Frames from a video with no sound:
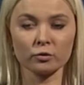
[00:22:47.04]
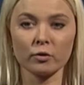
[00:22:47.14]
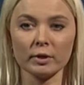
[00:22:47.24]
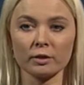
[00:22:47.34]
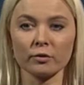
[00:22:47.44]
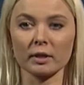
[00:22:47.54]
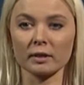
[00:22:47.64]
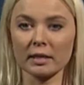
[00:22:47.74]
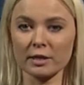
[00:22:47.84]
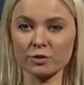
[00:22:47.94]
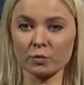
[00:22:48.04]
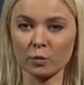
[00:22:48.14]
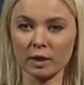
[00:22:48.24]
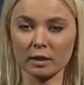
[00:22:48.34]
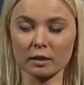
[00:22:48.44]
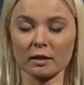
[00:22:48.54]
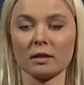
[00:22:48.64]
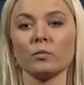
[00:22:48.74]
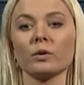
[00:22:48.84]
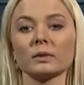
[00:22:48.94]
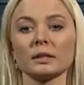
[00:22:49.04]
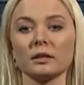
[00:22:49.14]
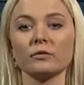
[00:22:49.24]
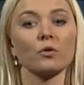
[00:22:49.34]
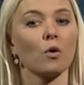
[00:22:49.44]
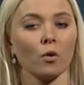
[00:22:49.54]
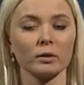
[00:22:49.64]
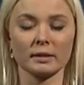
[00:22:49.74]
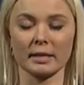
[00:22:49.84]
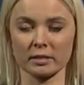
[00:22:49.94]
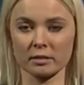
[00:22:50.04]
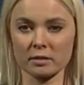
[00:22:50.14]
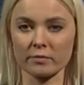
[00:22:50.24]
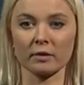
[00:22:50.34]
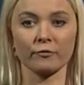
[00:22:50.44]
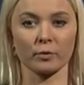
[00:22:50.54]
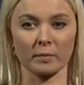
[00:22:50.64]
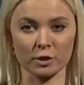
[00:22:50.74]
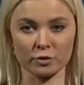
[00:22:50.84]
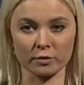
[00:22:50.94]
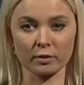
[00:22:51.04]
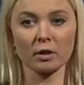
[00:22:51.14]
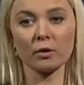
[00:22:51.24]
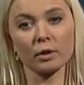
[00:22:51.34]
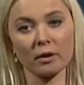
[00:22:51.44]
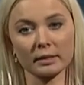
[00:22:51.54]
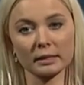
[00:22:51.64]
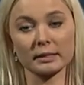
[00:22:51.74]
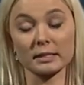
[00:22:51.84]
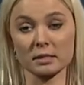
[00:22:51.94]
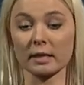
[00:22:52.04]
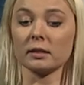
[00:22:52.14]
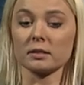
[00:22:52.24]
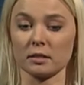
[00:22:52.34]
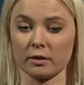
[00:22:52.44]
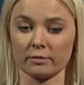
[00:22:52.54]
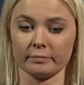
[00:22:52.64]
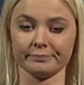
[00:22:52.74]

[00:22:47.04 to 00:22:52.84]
During the orientation week, we will give you all the necessary information regarding the studies here.